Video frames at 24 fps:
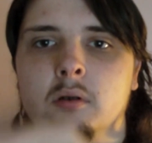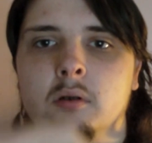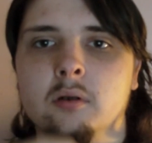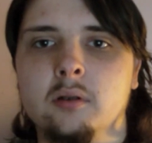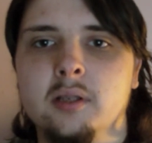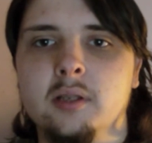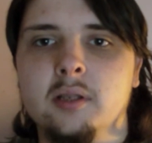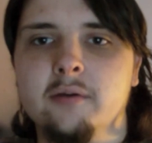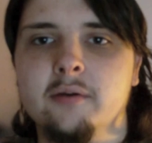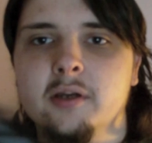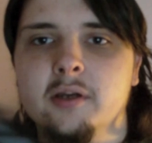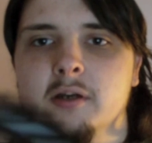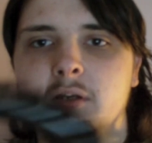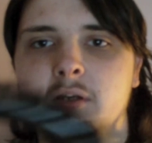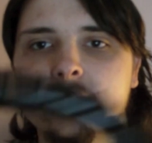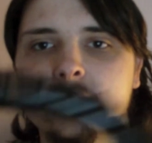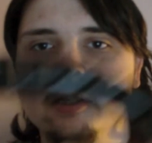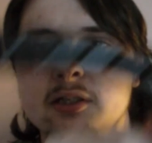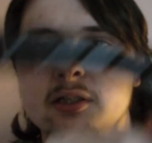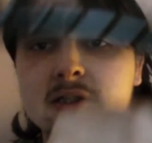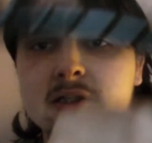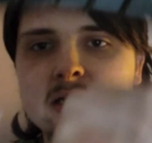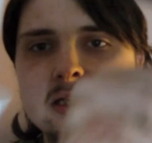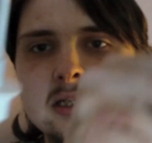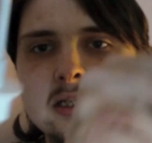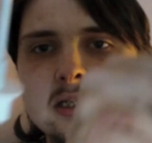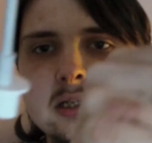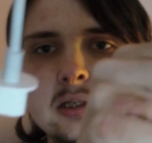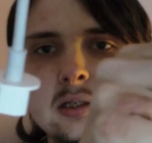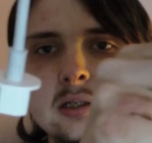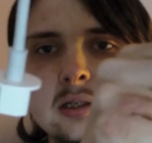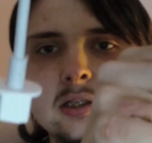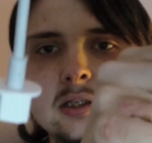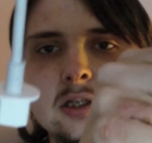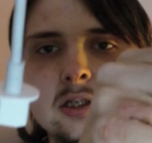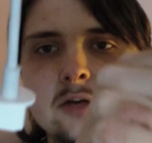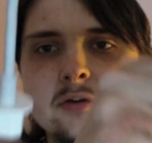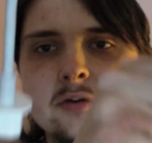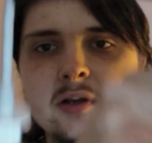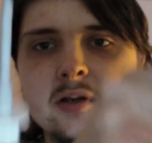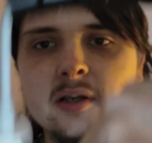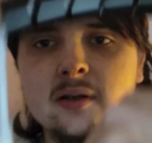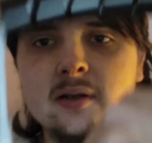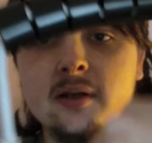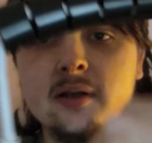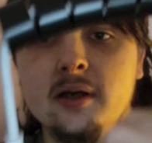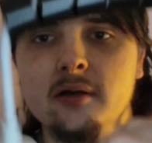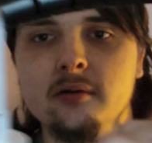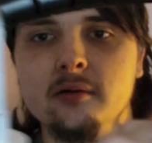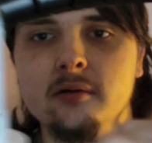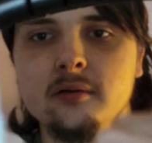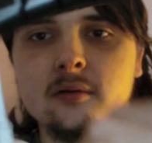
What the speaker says: There we go, can you see? It's going in now.